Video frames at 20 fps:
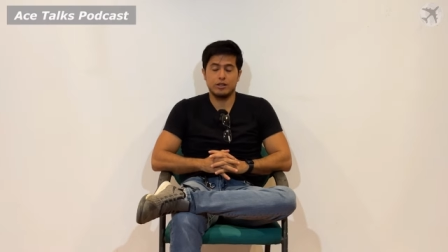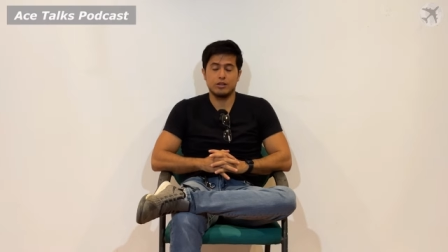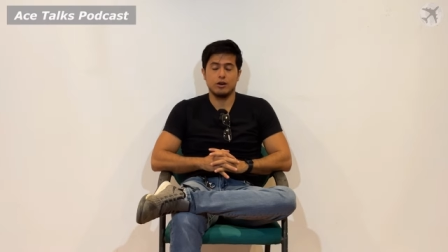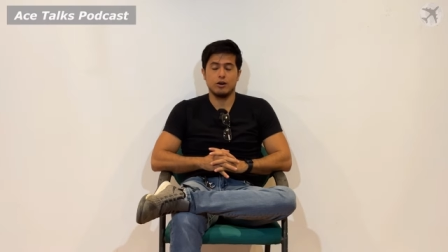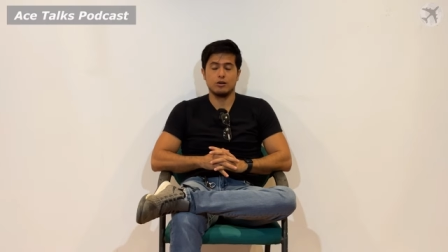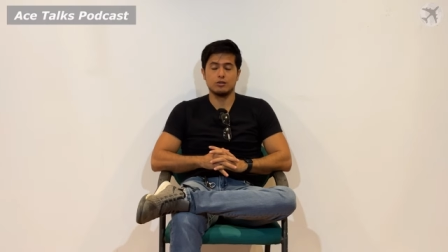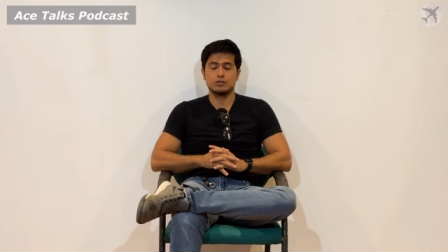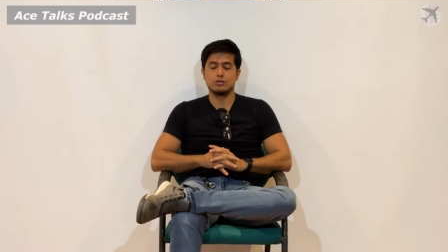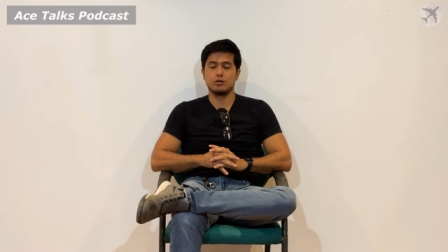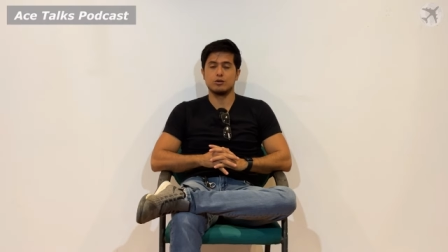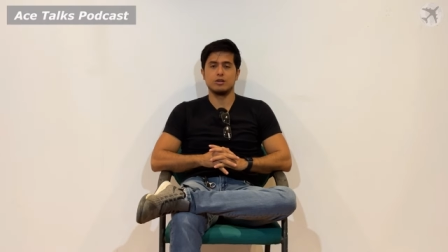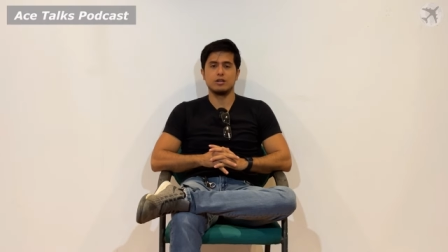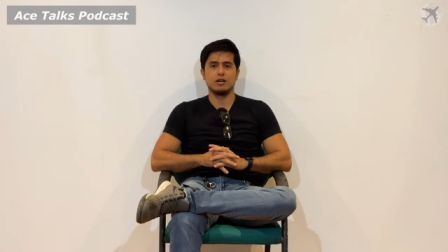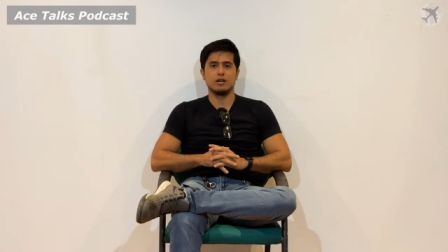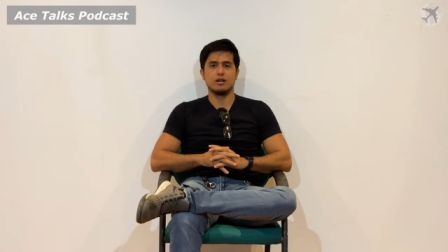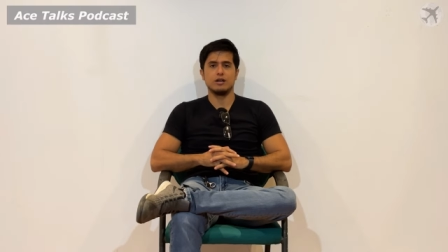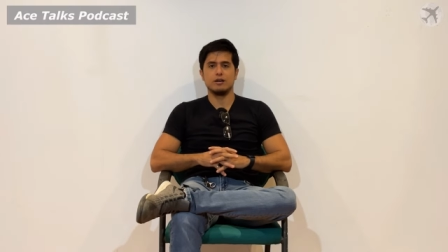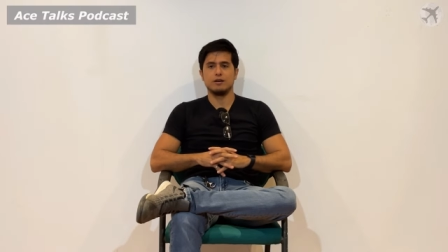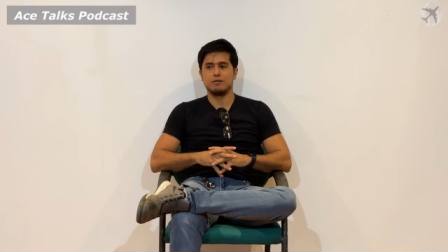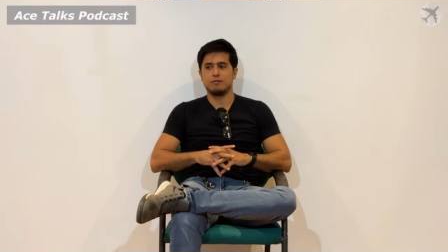also
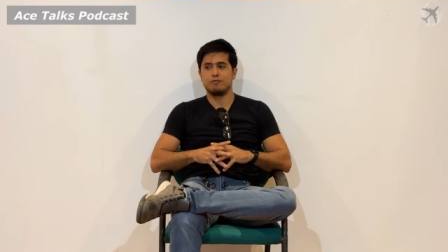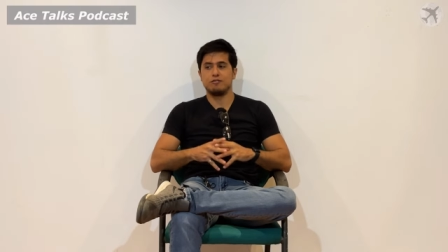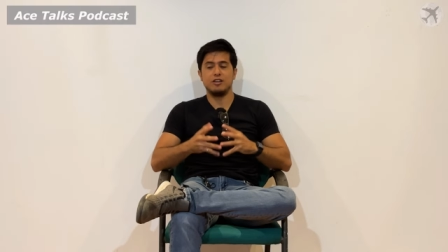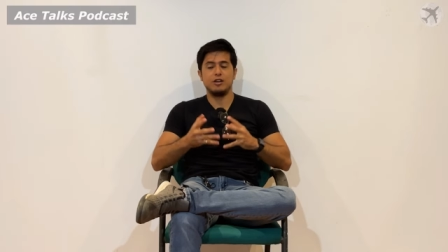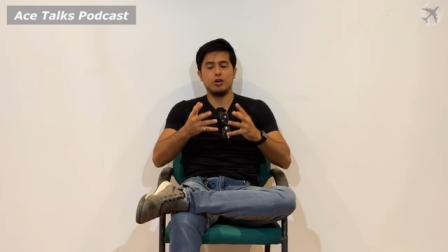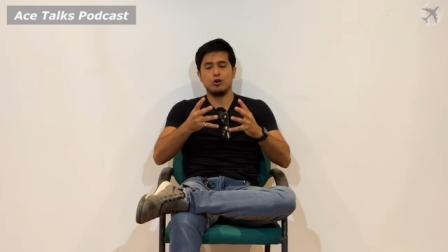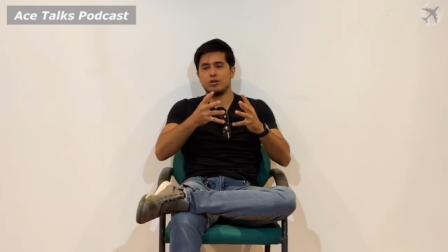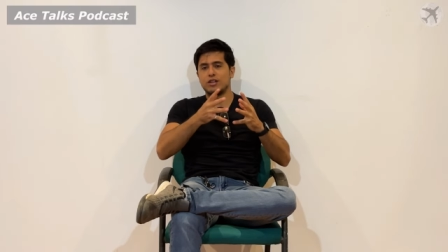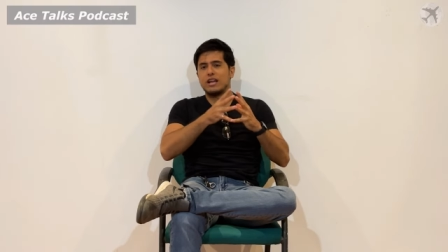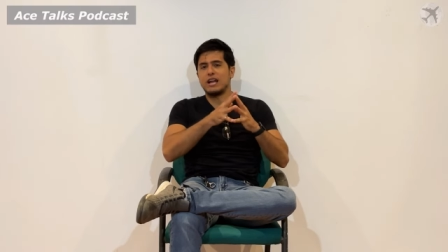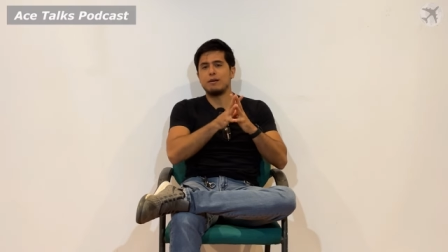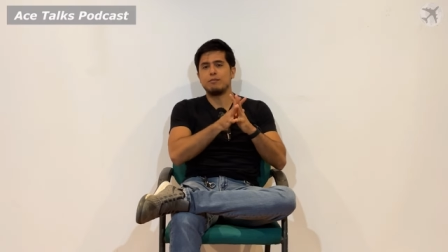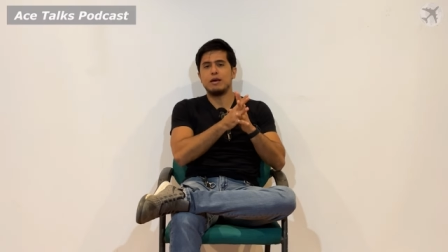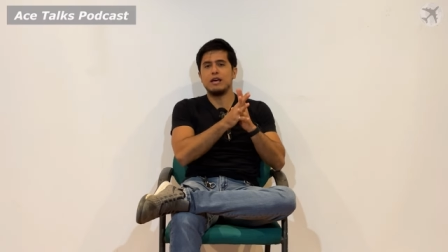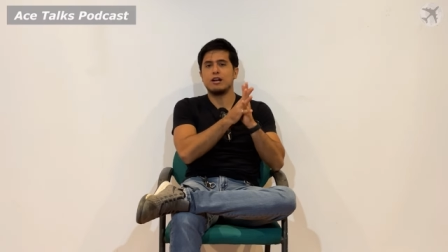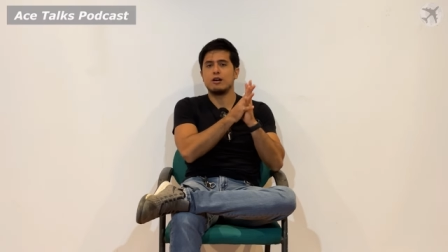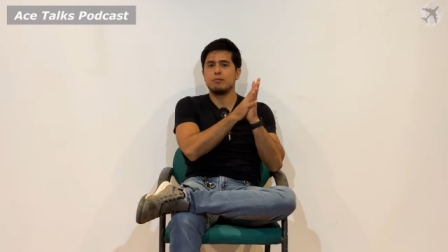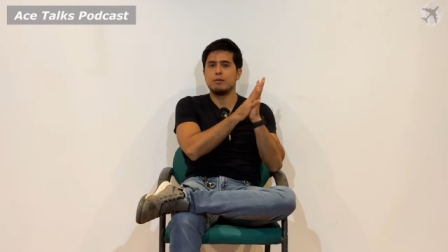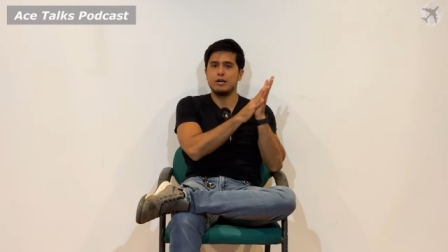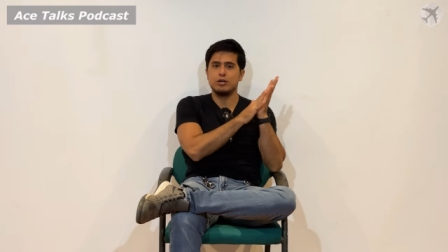the video that I made
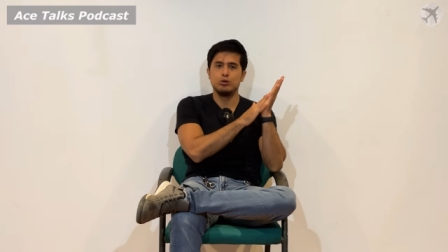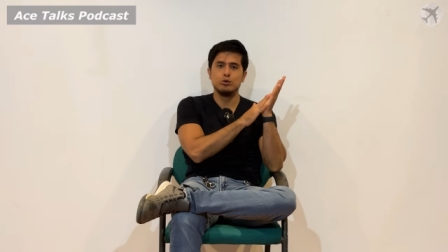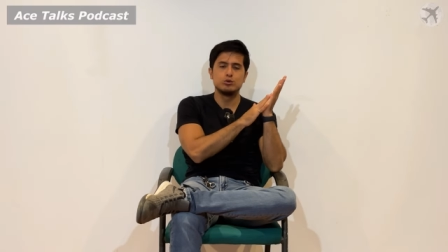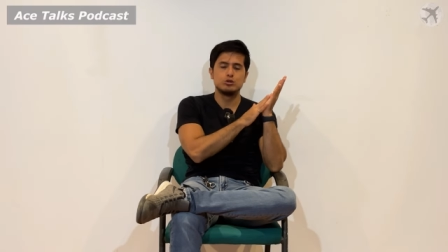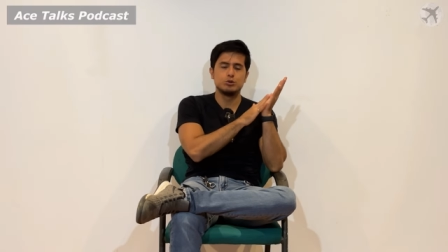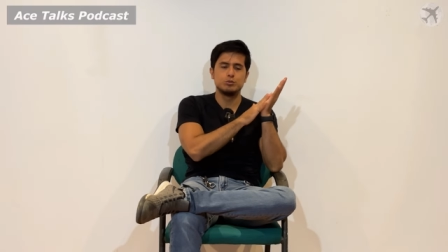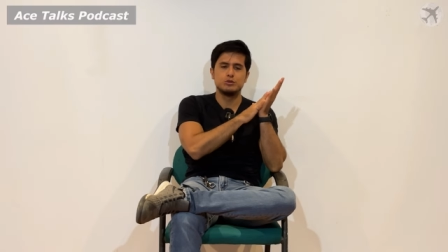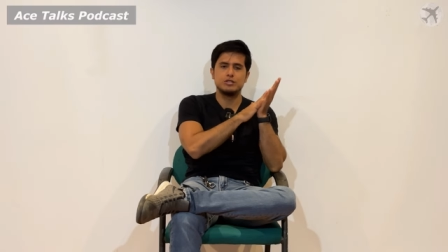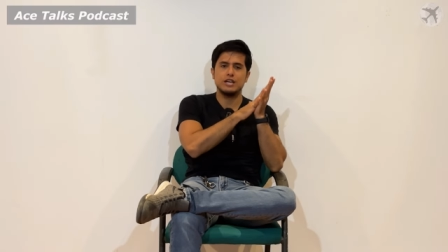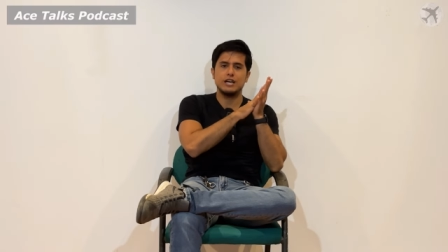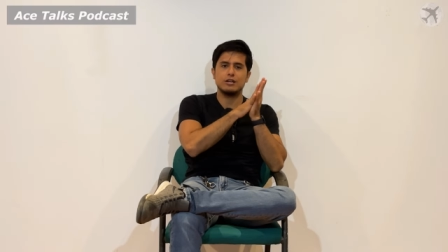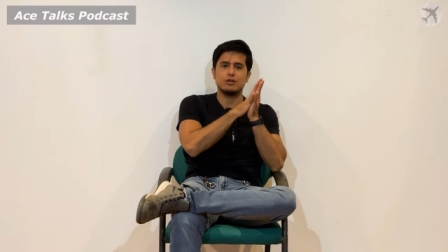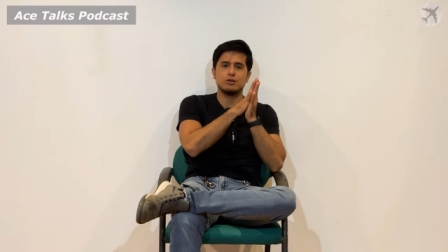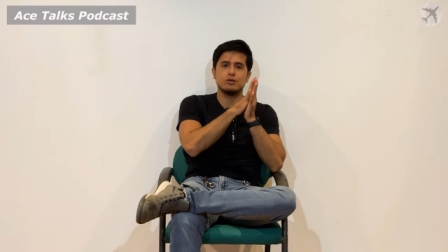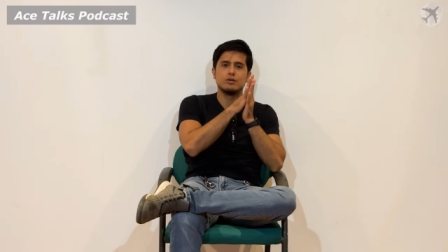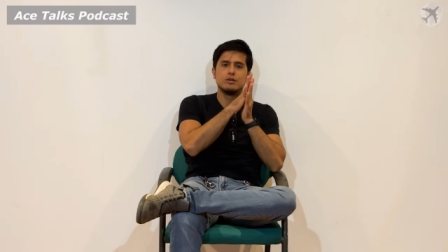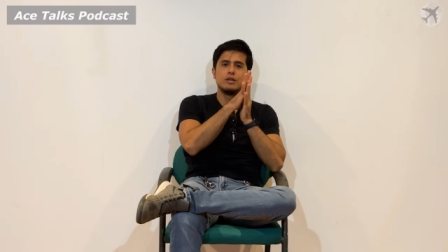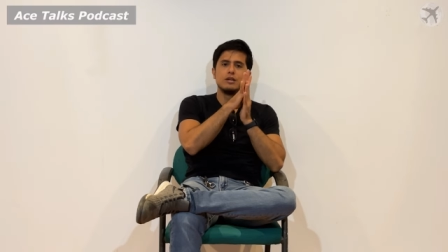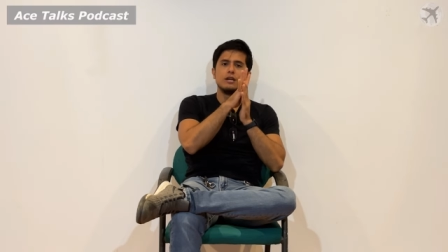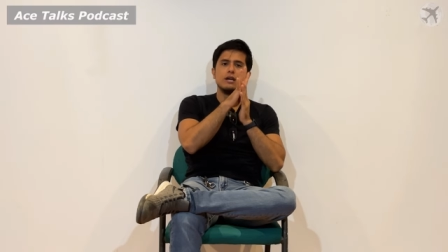on my YouTube channel
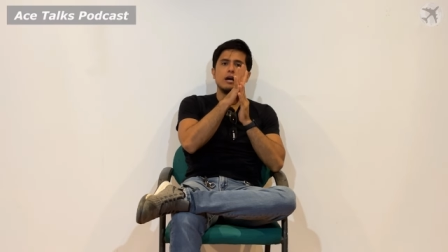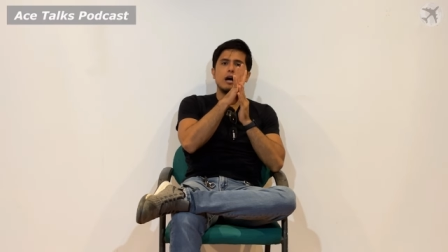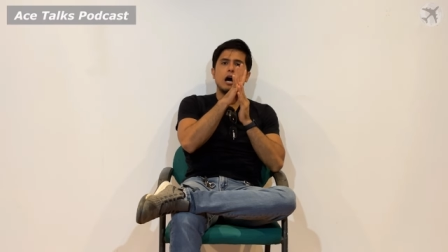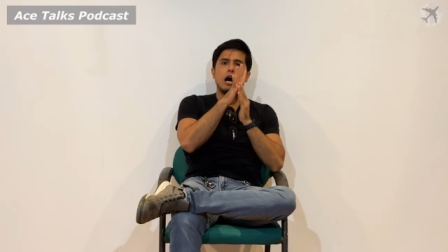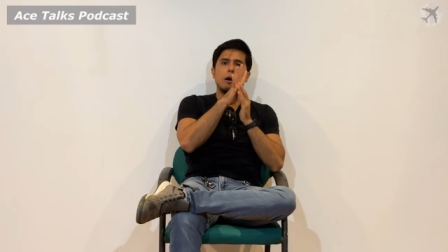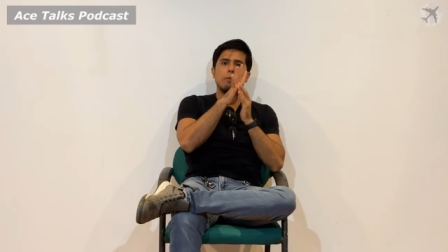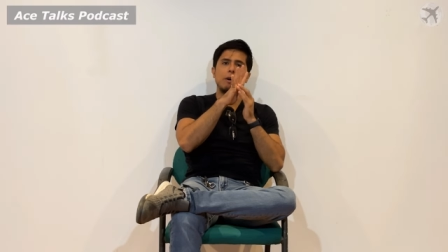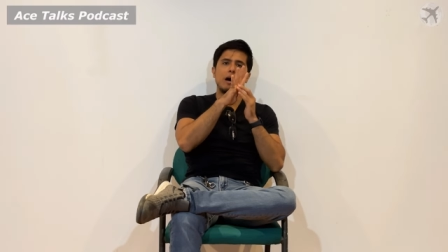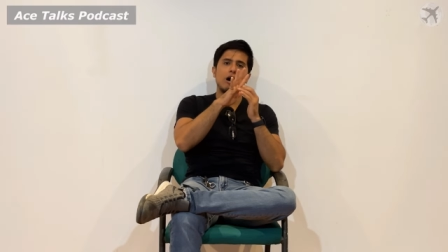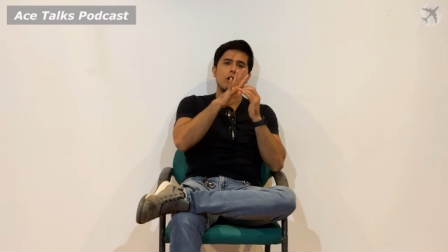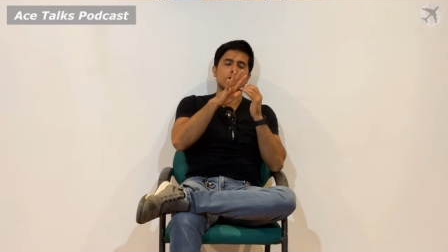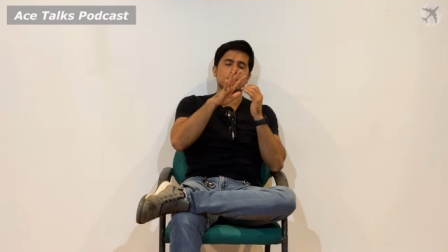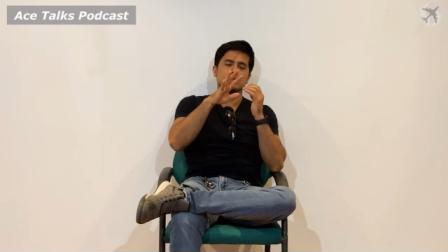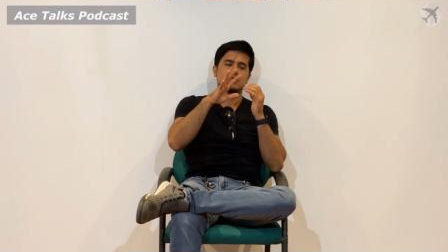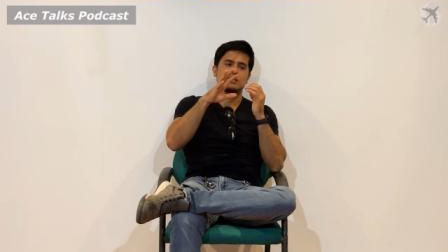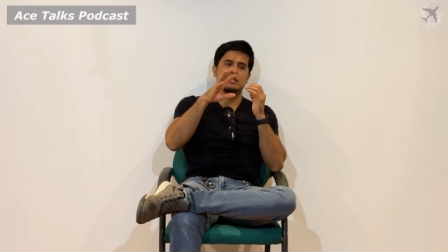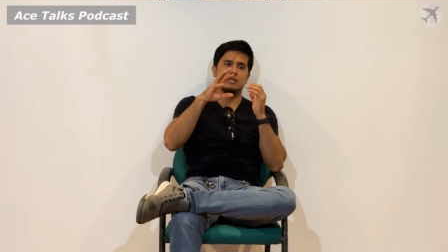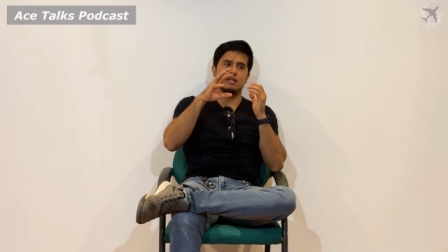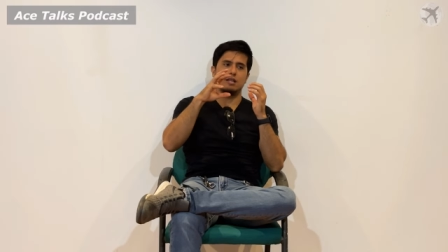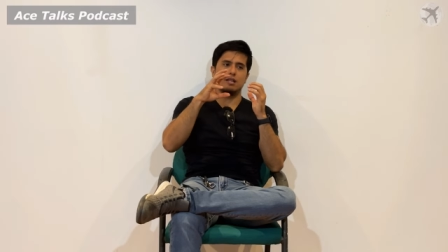
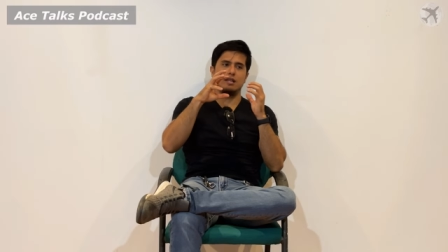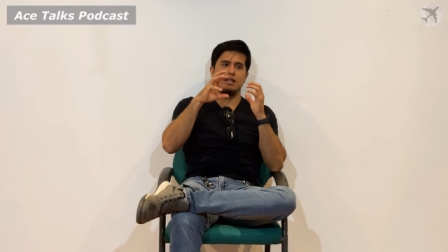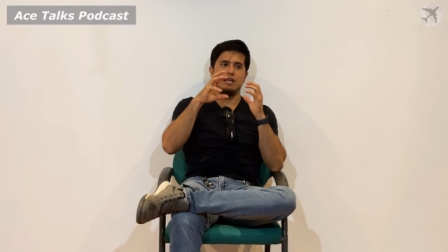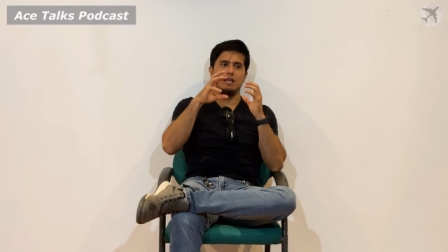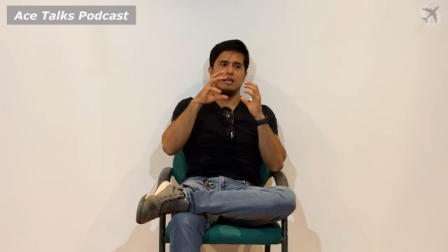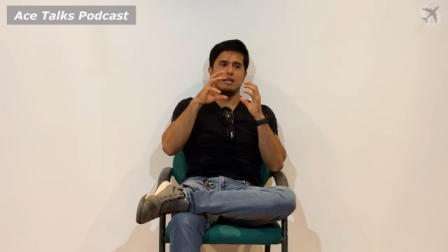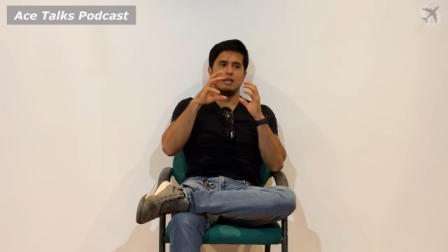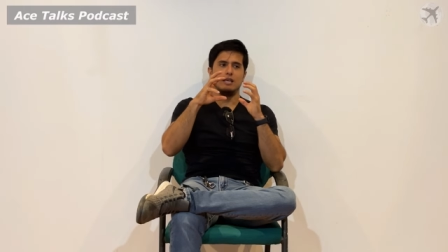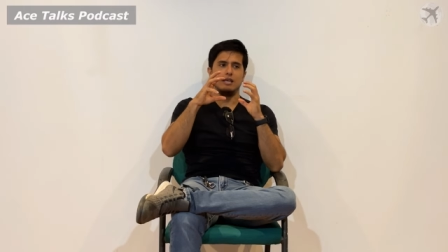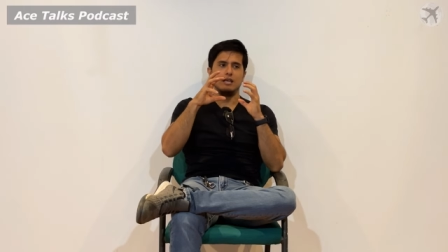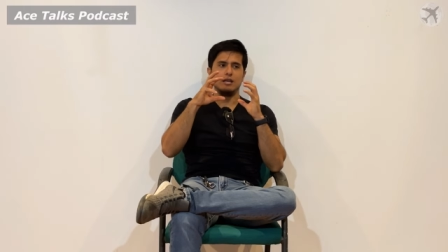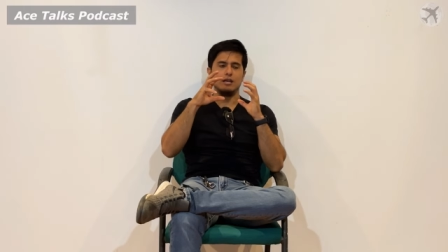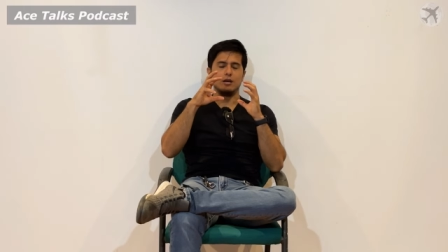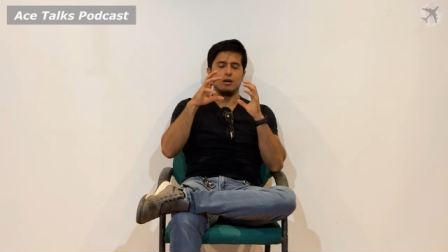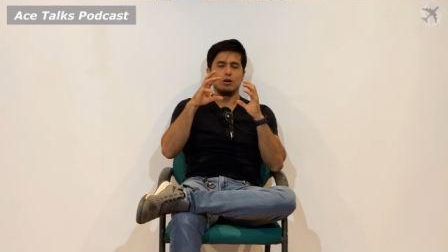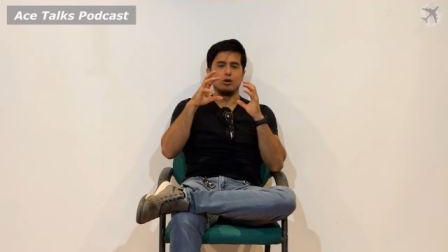about the